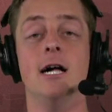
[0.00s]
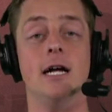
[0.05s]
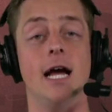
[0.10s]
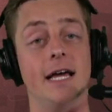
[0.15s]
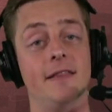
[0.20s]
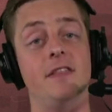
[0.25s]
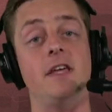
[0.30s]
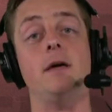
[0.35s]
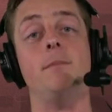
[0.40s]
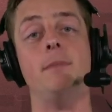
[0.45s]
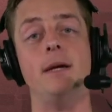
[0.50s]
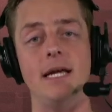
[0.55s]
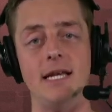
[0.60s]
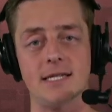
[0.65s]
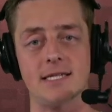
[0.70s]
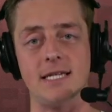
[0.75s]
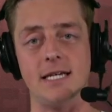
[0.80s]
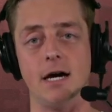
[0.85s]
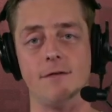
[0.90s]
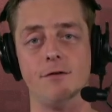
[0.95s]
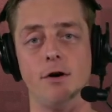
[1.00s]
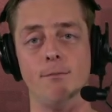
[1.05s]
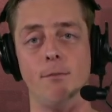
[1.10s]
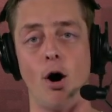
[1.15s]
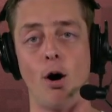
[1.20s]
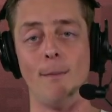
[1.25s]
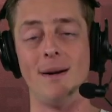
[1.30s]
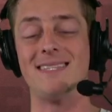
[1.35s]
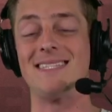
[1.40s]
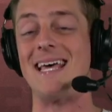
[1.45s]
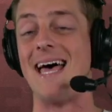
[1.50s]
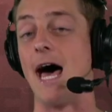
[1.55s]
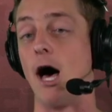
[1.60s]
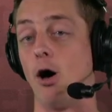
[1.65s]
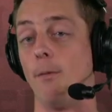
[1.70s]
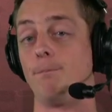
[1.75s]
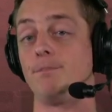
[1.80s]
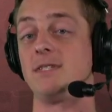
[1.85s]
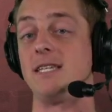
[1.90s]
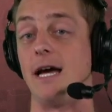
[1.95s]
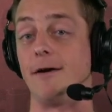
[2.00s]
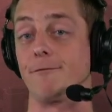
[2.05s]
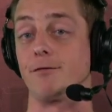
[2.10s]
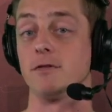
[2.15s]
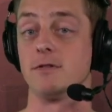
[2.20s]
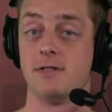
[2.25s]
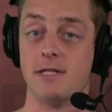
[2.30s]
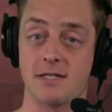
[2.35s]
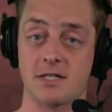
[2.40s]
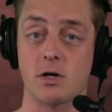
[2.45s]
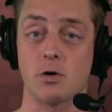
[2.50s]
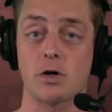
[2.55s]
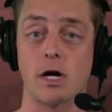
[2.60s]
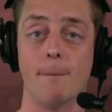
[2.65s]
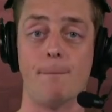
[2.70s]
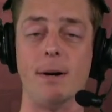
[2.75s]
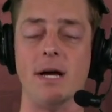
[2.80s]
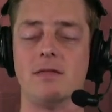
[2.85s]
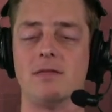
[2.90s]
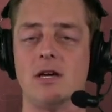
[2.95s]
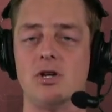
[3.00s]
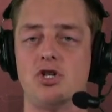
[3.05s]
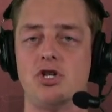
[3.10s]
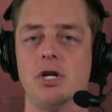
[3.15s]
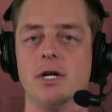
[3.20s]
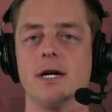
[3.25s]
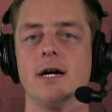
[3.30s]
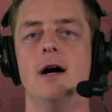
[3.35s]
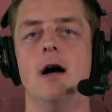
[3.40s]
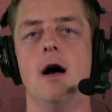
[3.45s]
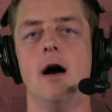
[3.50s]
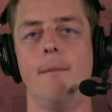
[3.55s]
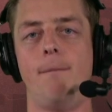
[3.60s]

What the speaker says: in the immediacy of the moment to help San Francisco compete this year?